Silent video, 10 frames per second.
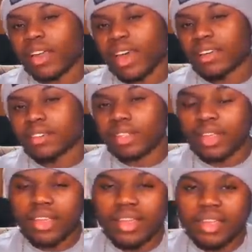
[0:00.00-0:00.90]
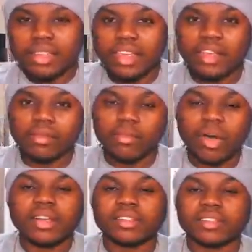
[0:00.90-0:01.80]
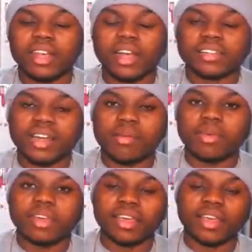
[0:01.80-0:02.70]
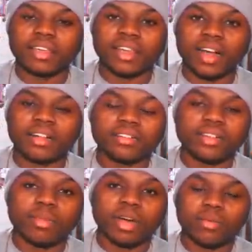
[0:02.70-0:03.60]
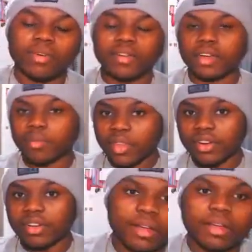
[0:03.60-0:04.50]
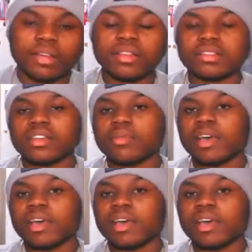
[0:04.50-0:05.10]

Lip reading: actually is and why it's such a hot topic in the Call of Duty Modern Warfare community. Skill-based